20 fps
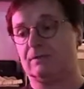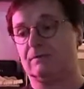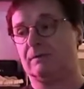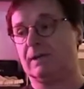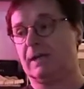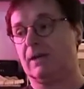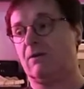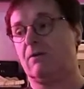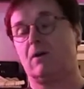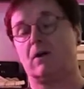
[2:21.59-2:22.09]
They
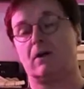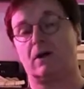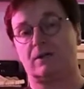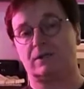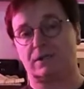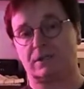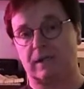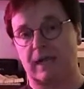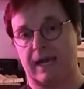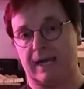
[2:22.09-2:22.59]
don't
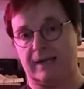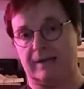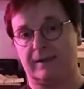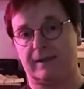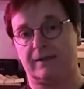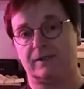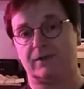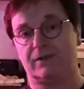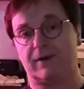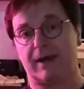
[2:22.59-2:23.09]
cost
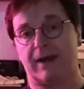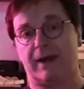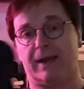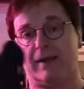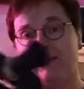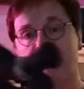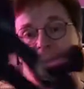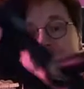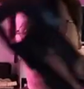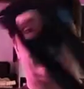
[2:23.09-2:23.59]
anything to rent here
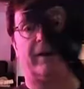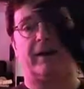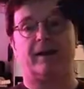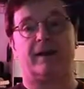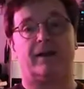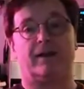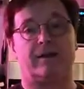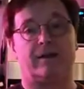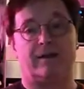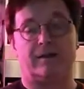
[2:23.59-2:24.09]
in
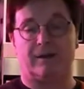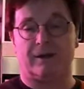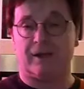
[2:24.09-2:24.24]
Finland,